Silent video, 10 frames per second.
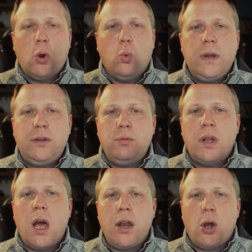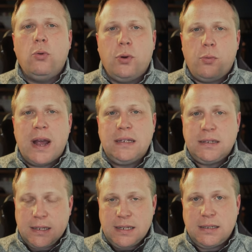We do not own the rights
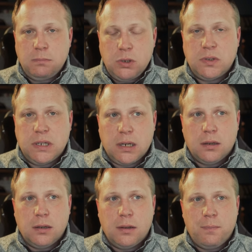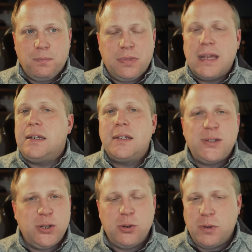to this music. That
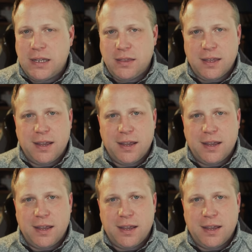doesn't do anything,